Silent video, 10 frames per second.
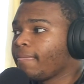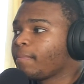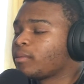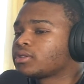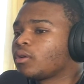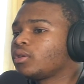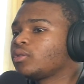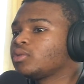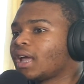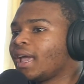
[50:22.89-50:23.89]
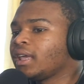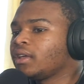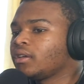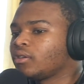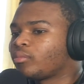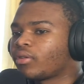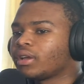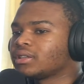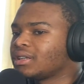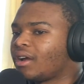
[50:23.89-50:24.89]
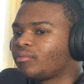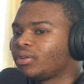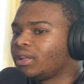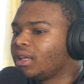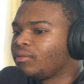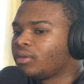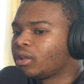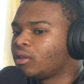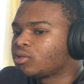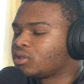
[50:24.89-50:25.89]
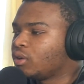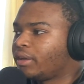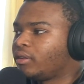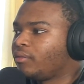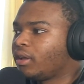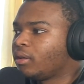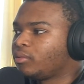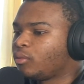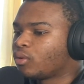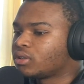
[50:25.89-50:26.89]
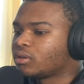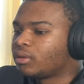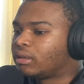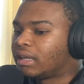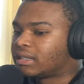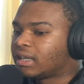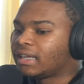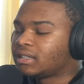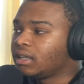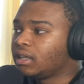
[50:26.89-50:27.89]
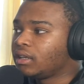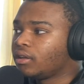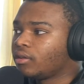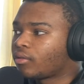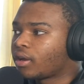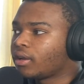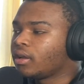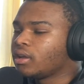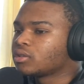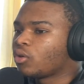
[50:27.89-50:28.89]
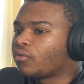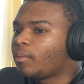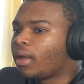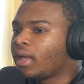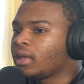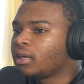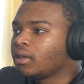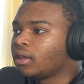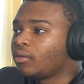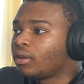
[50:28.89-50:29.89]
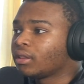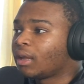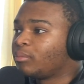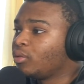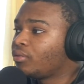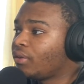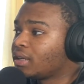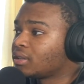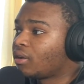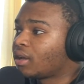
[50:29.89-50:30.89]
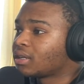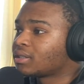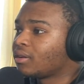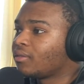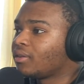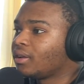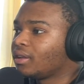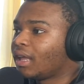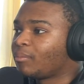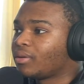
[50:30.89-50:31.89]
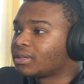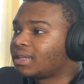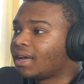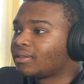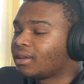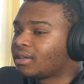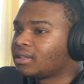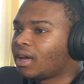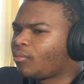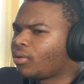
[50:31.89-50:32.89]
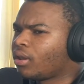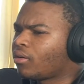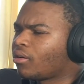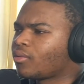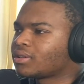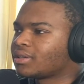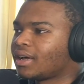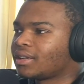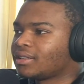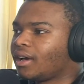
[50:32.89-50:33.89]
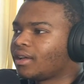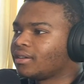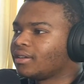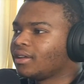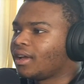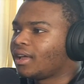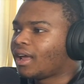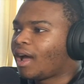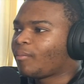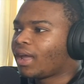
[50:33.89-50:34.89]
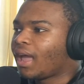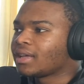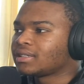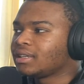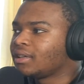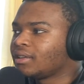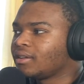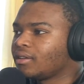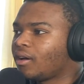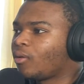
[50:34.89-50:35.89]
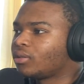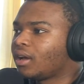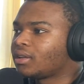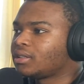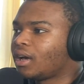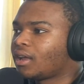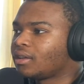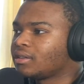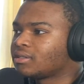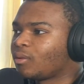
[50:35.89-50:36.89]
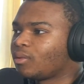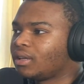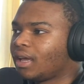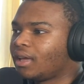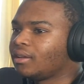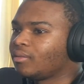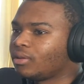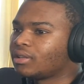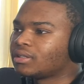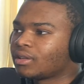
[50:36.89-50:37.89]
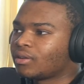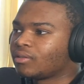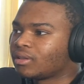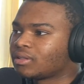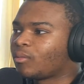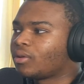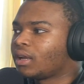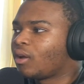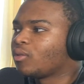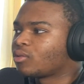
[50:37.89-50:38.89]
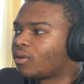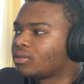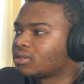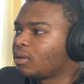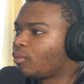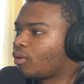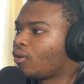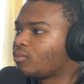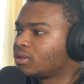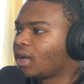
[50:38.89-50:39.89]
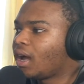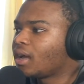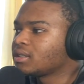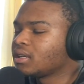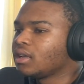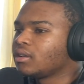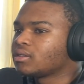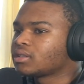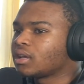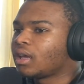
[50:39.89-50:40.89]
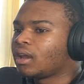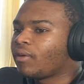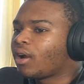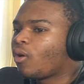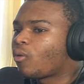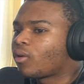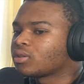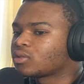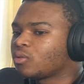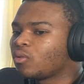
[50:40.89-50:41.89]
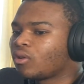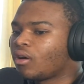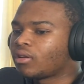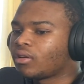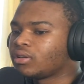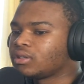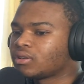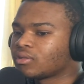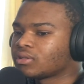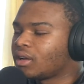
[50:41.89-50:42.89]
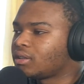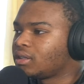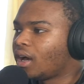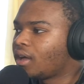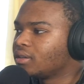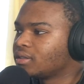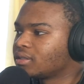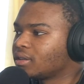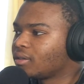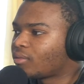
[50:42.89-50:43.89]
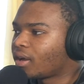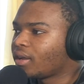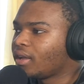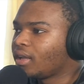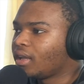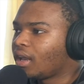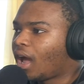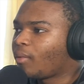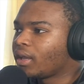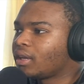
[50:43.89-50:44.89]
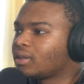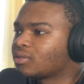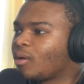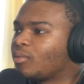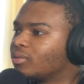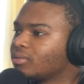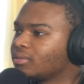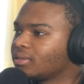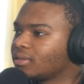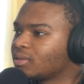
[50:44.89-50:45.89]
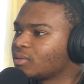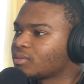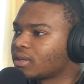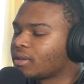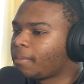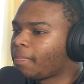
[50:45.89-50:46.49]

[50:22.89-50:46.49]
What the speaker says: But someone who's 8, your brain's not really even close to develop towards someone that's 18, right? So if I'm 8, hearing like Blueface and all that stuff, like Bust Down Tatiana, I'm gonna be like, hold on, what's a Tatiana? And then I might ask Ian, oh, a Tatiana is someone that we consider as someone that goes around sleeping with a whole bunch of guys. And say, and if I go around school calling all these girls Tatianas, right? I might get in trouble. You know what I'm saying?